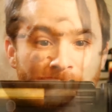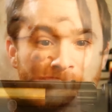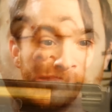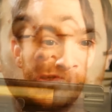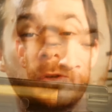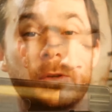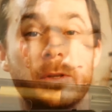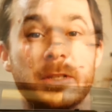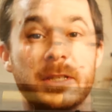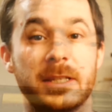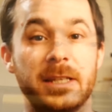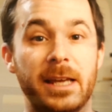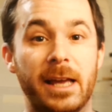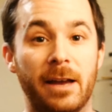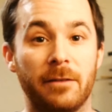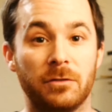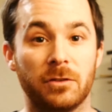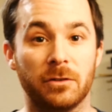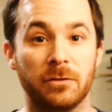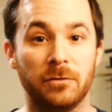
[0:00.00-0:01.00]
You can see
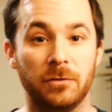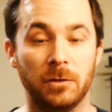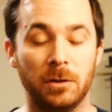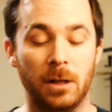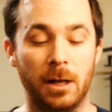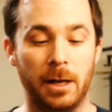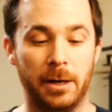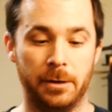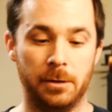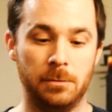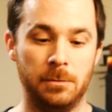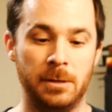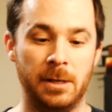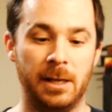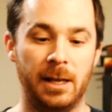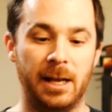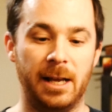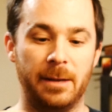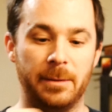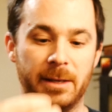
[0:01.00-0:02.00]
after full auto,
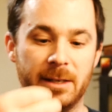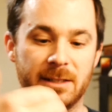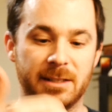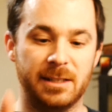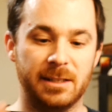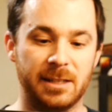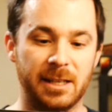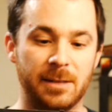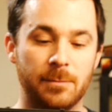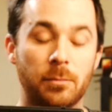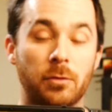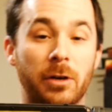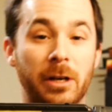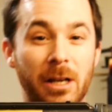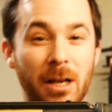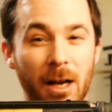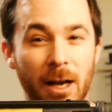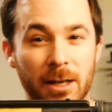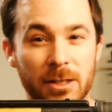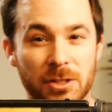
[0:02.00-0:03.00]
it did
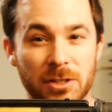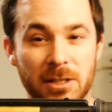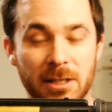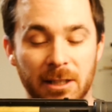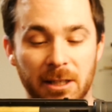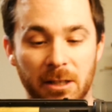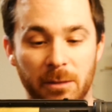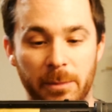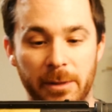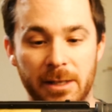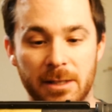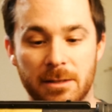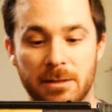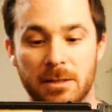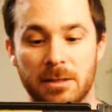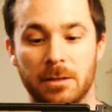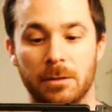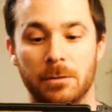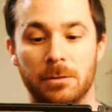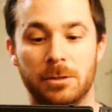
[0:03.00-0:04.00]
pre-cock just a little bit,
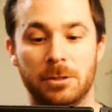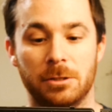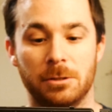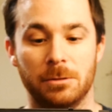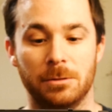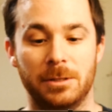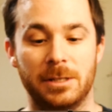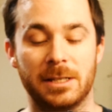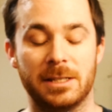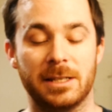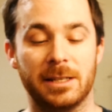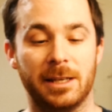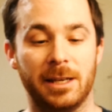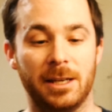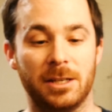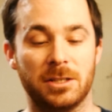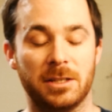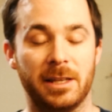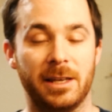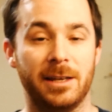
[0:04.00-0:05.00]
so to
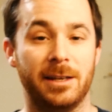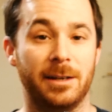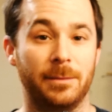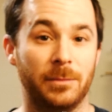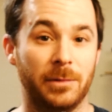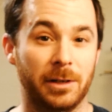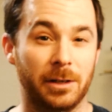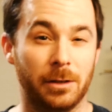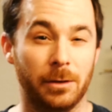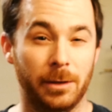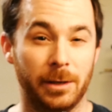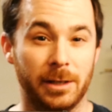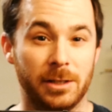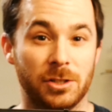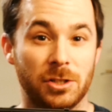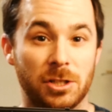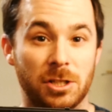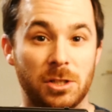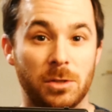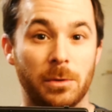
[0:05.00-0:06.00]
disengage that, I'm going to go ahead
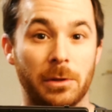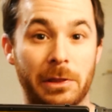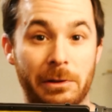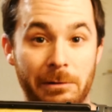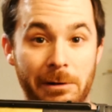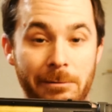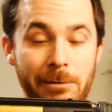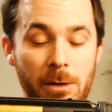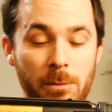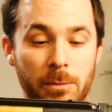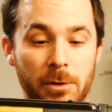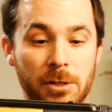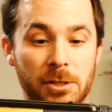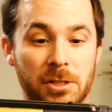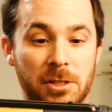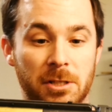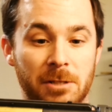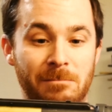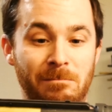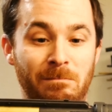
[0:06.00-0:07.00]
and just do a 3-round
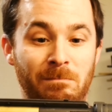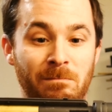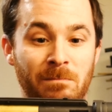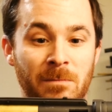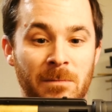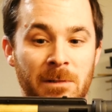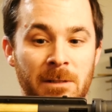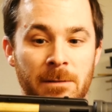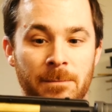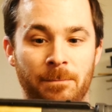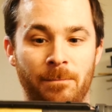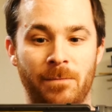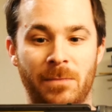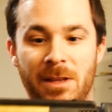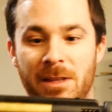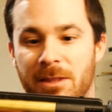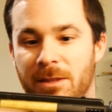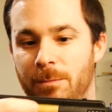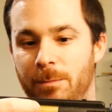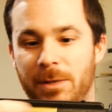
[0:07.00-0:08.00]
burst.
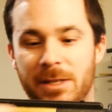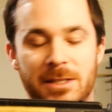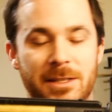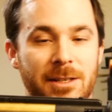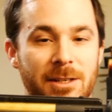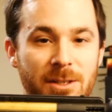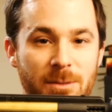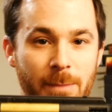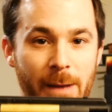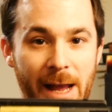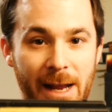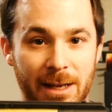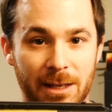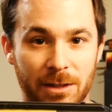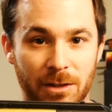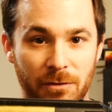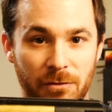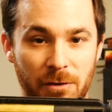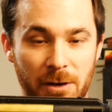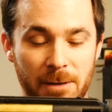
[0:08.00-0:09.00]
Piston is back
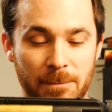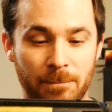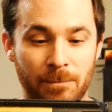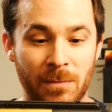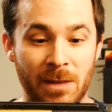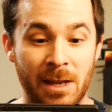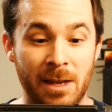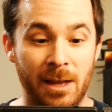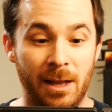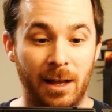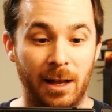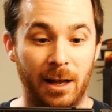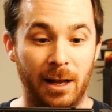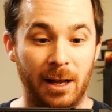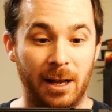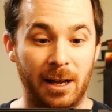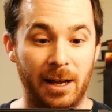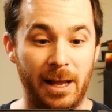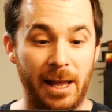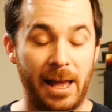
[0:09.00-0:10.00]
in the front,
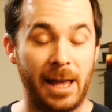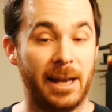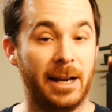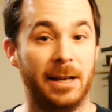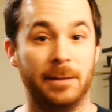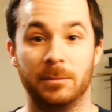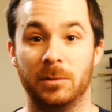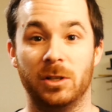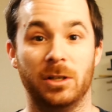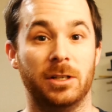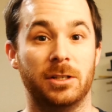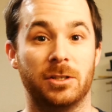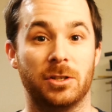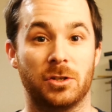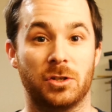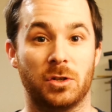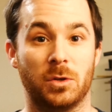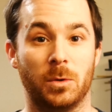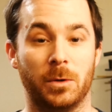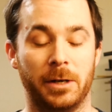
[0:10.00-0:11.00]
and I'm good to
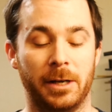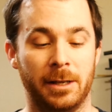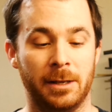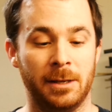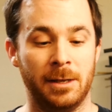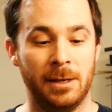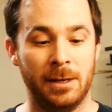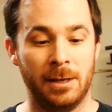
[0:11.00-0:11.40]
store it.